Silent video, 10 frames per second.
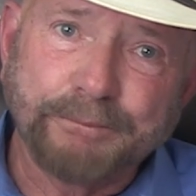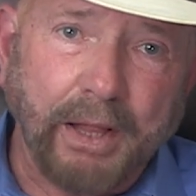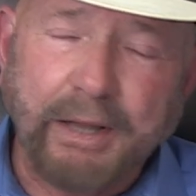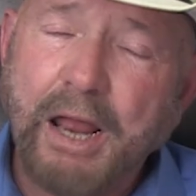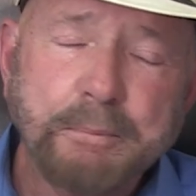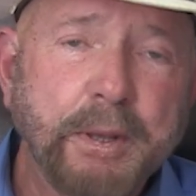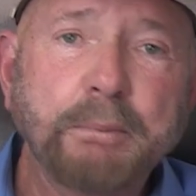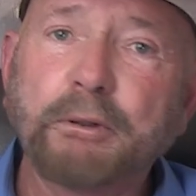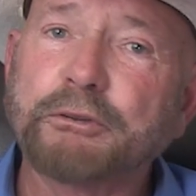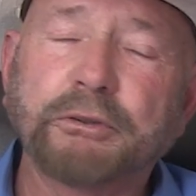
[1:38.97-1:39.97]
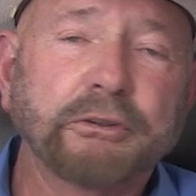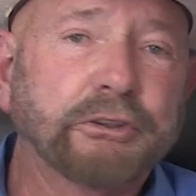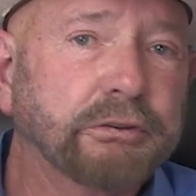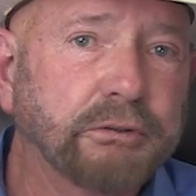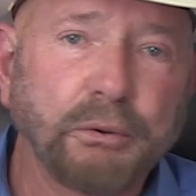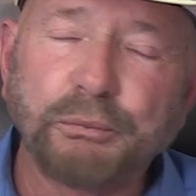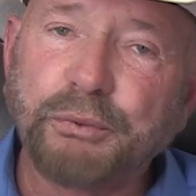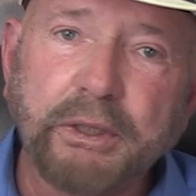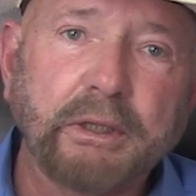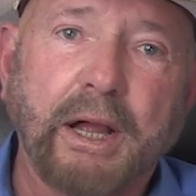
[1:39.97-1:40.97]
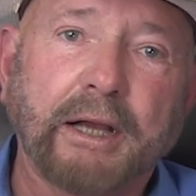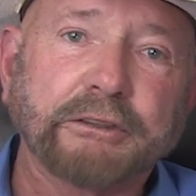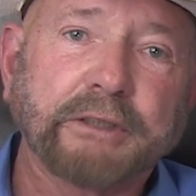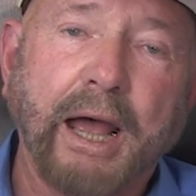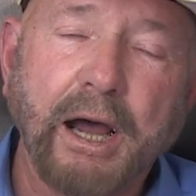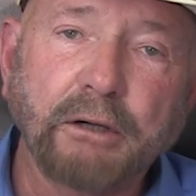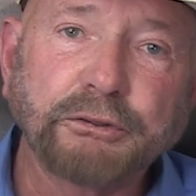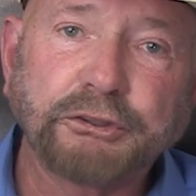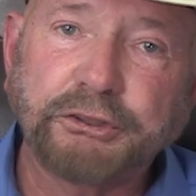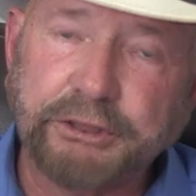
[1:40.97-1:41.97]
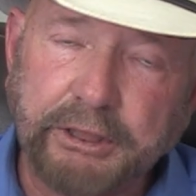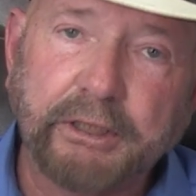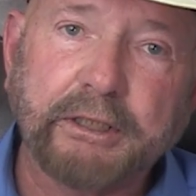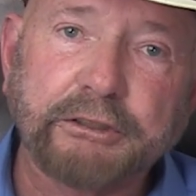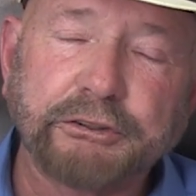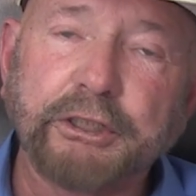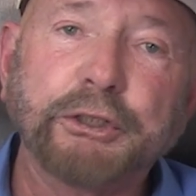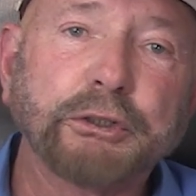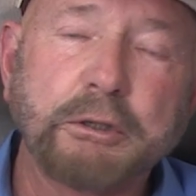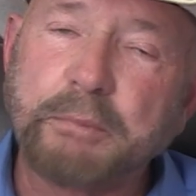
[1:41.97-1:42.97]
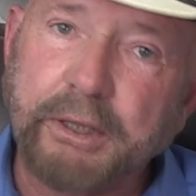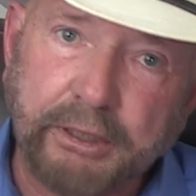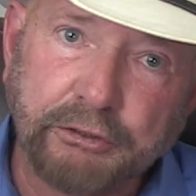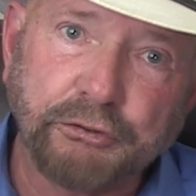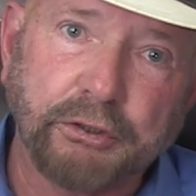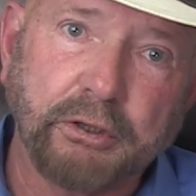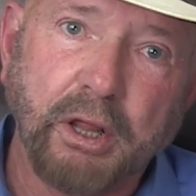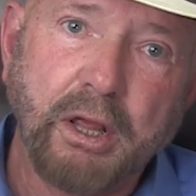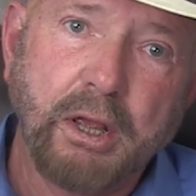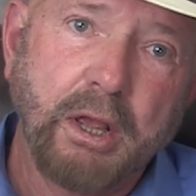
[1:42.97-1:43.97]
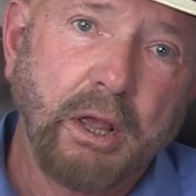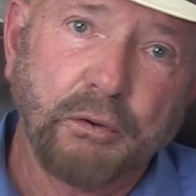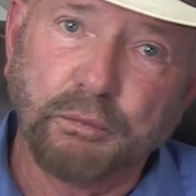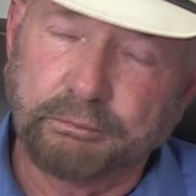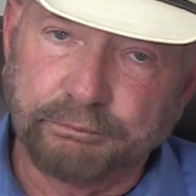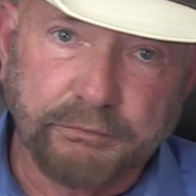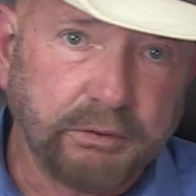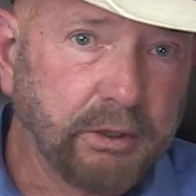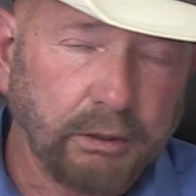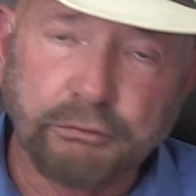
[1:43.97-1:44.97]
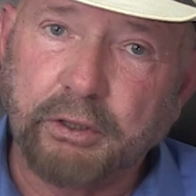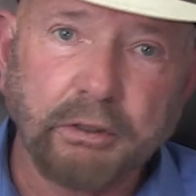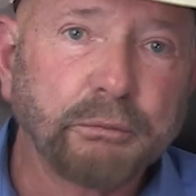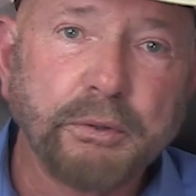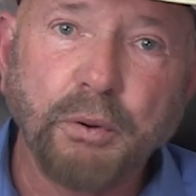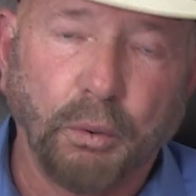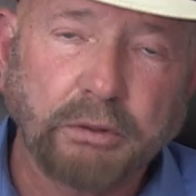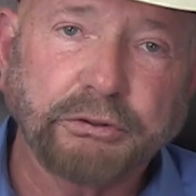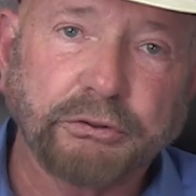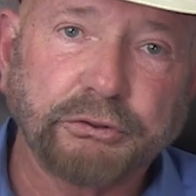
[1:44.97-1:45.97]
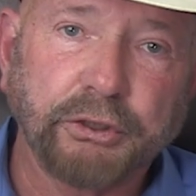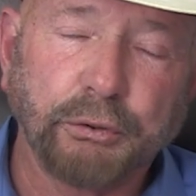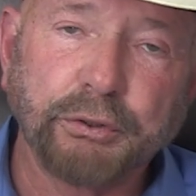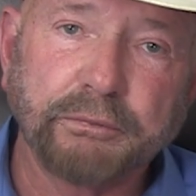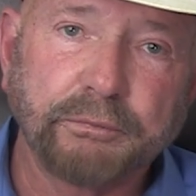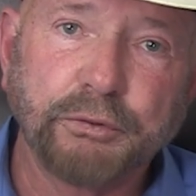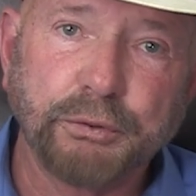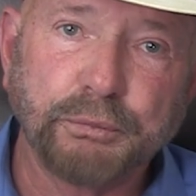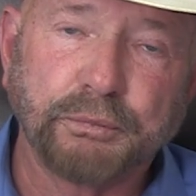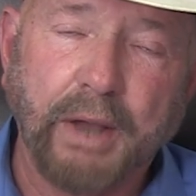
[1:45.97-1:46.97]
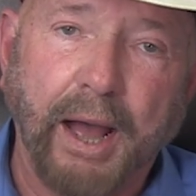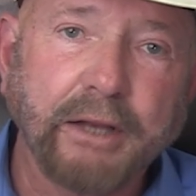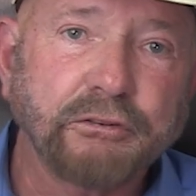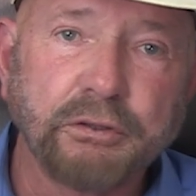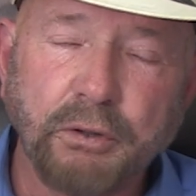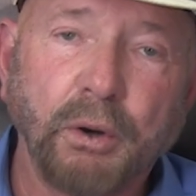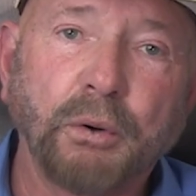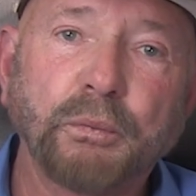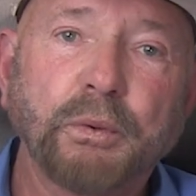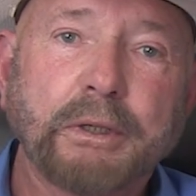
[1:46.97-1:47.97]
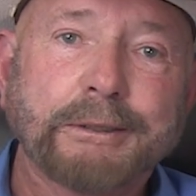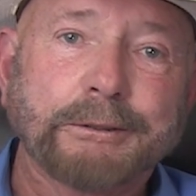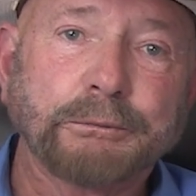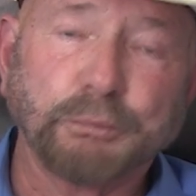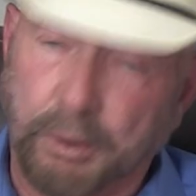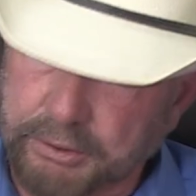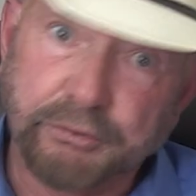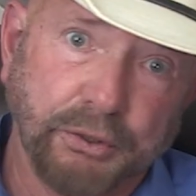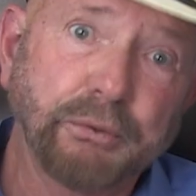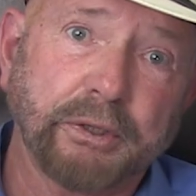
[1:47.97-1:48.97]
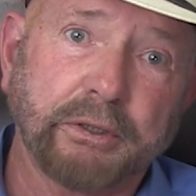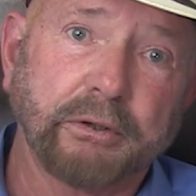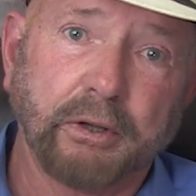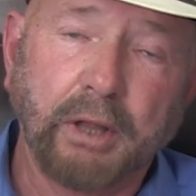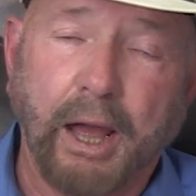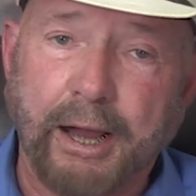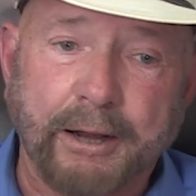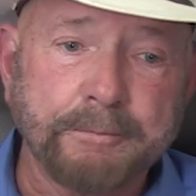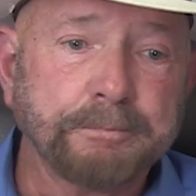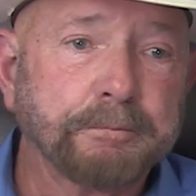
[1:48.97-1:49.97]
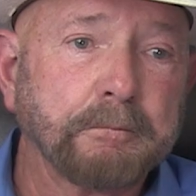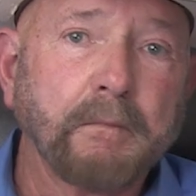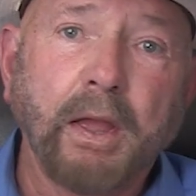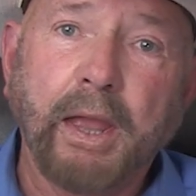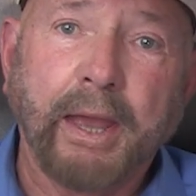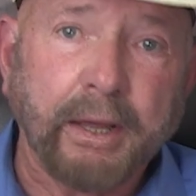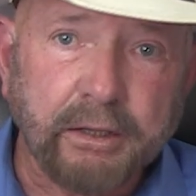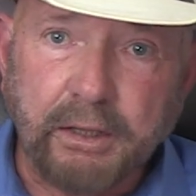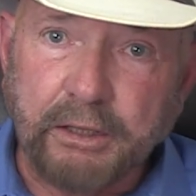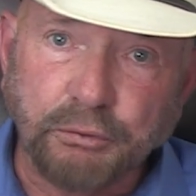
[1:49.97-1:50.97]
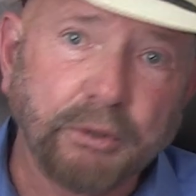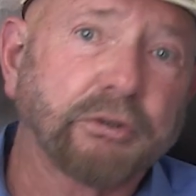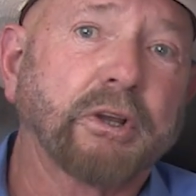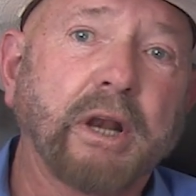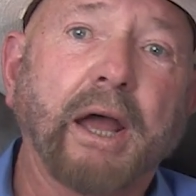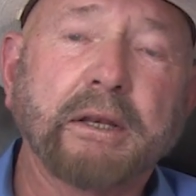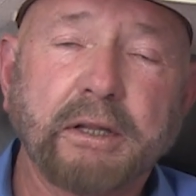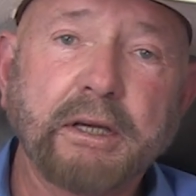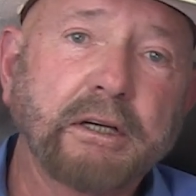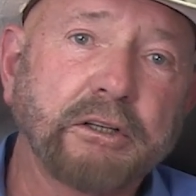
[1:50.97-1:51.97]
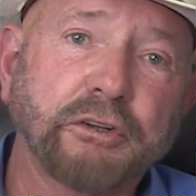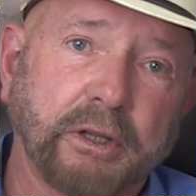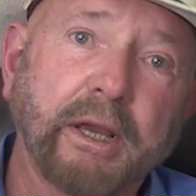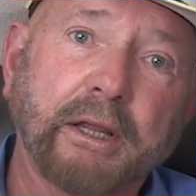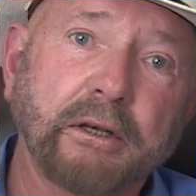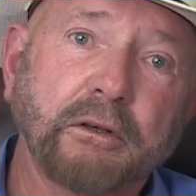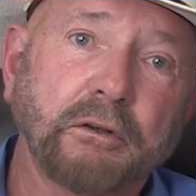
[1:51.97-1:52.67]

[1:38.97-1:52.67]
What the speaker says: A lot of people just don't realize how seriously you can be injured, dealing with horses. You've got to know what you're doing. And it's always a good idea to get